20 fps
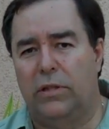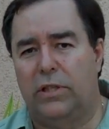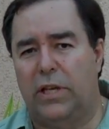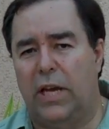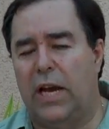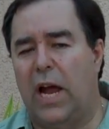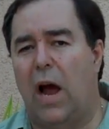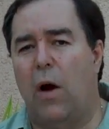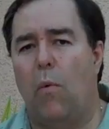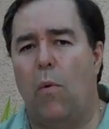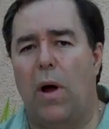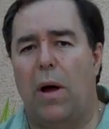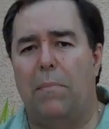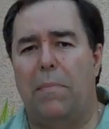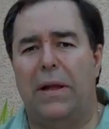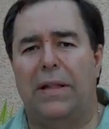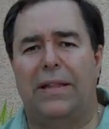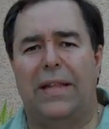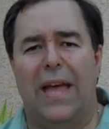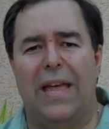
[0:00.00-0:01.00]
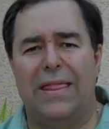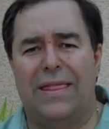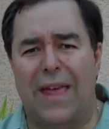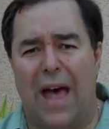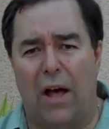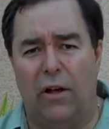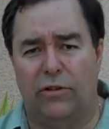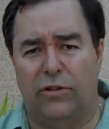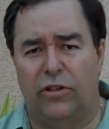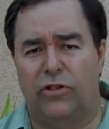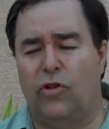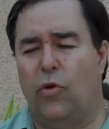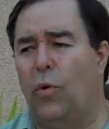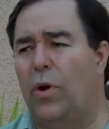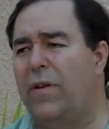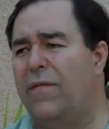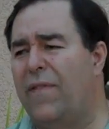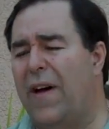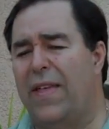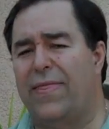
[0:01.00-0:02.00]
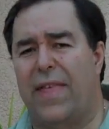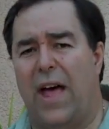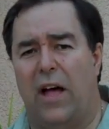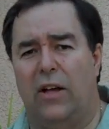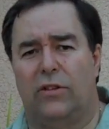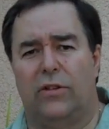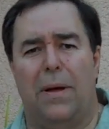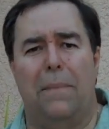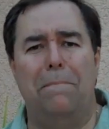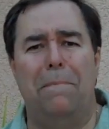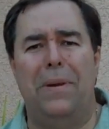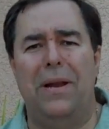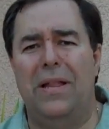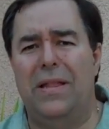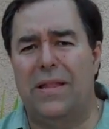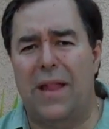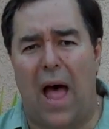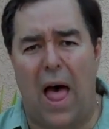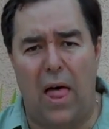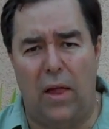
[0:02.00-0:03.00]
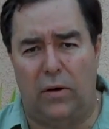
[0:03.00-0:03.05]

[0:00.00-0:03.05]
Say I want to make $10,000, $25,000, $1 million.